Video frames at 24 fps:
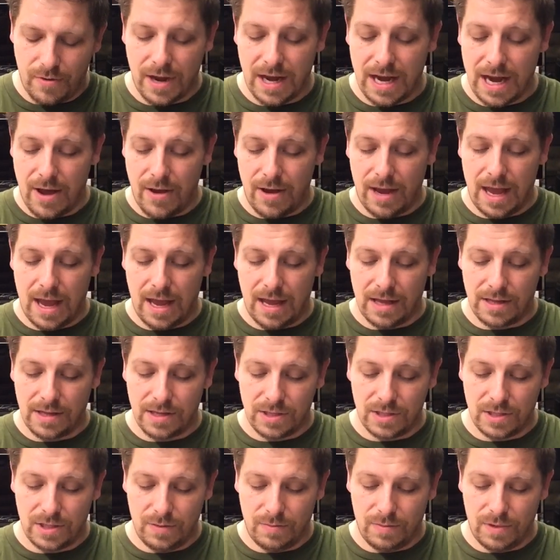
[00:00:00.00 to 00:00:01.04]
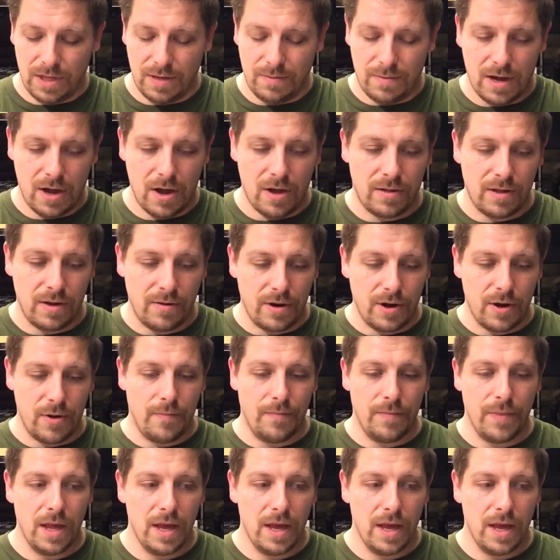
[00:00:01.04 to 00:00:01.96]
Okay, now I can't get this stupid thing back on. There we go.